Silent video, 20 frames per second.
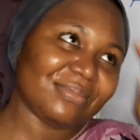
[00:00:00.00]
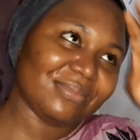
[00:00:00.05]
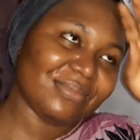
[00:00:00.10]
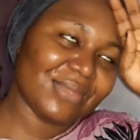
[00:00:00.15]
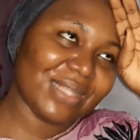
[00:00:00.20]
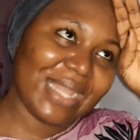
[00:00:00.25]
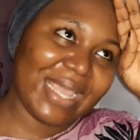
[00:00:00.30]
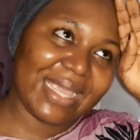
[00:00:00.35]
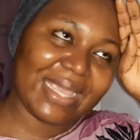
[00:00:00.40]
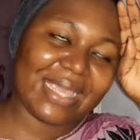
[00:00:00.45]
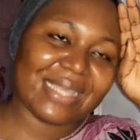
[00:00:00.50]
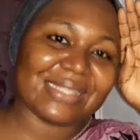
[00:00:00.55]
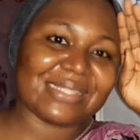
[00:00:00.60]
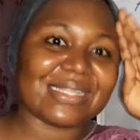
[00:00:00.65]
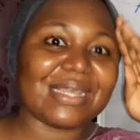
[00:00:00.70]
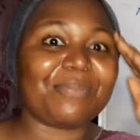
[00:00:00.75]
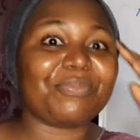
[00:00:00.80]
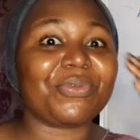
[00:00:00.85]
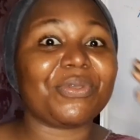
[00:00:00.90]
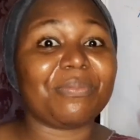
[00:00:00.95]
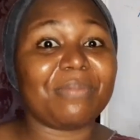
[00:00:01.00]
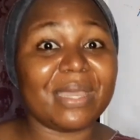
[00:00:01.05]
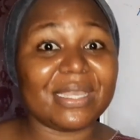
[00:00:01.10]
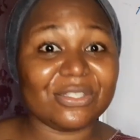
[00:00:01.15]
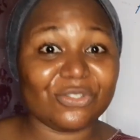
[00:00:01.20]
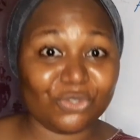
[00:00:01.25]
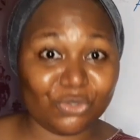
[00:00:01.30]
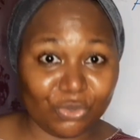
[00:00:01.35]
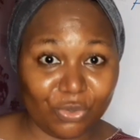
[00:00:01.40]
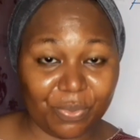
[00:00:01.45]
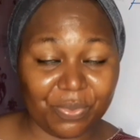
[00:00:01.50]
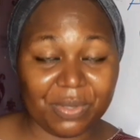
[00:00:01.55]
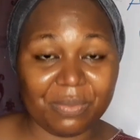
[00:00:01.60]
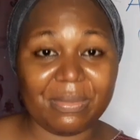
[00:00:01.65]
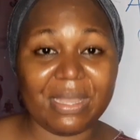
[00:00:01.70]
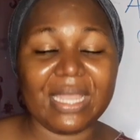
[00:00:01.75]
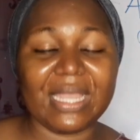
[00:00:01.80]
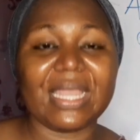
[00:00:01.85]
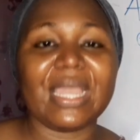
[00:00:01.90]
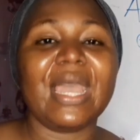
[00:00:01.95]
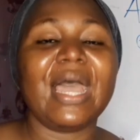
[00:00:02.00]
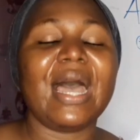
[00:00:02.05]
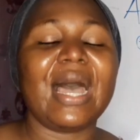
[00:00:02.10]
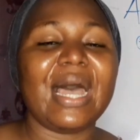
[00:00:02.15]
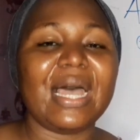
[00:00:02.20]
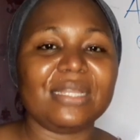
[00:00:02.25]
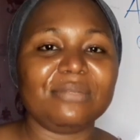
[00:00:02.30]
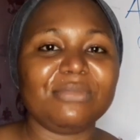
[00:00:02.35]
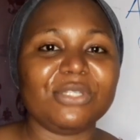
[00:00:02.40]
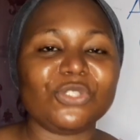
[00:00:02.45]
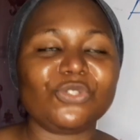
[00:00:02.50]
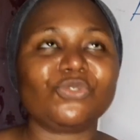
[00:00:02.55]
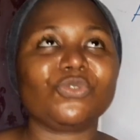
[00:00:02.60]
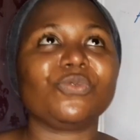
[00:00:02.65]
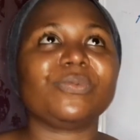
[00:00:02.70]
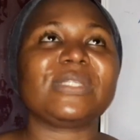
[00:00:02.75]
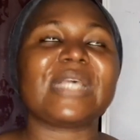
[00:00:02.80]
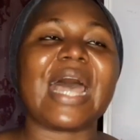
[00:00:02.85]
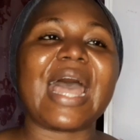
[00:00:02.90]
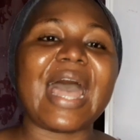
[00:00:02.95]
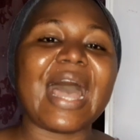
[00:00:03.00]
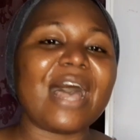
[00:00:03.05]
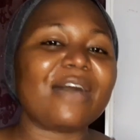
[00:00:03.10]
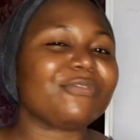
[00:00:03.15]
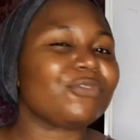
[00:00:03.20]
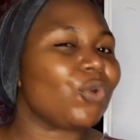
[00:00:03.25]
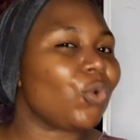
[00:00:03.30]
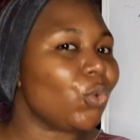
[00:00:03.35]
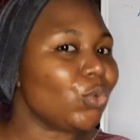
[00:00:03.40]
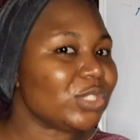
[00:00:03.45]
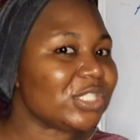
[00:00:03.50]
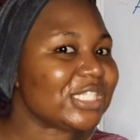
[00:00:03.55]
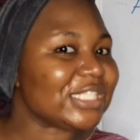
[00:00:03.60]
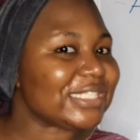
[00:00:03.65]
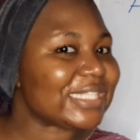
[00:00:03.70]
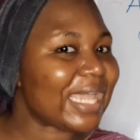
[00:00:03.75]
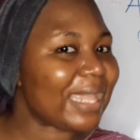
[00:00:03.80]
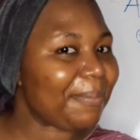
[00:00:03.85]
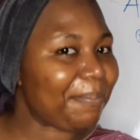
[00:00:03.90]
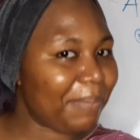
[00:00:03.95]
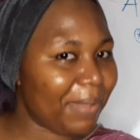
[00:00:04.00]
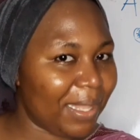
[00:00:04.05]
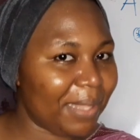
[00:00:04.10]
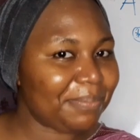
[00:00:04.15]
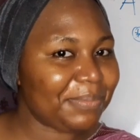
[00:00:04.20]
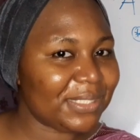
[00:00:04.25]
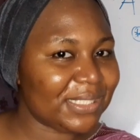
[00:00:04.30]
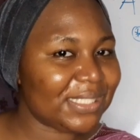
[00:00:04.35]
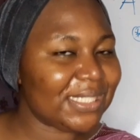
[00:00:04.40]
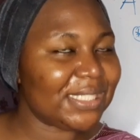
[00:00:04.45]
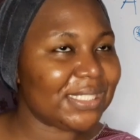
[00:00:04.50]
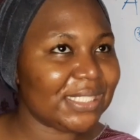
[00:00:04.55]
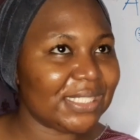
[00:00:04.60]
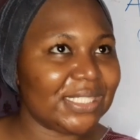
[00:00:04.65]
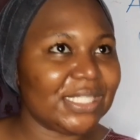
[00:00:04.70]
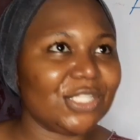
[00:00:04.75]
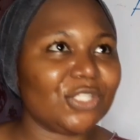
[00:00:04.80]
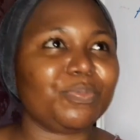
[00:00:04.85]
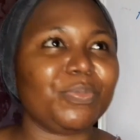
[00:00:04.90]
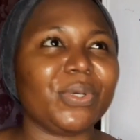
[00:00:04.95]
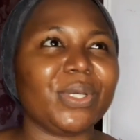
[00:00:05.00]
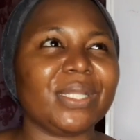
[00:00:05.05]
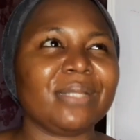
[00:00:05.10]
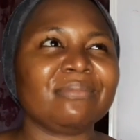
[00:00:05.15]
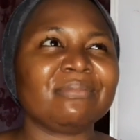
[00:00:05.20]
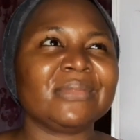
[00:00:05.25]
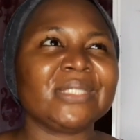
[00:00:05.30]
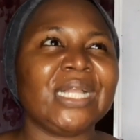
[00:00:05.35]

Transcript: Like example, in my soap, in my handmade soaps, I have kojic dipalmitate in it, but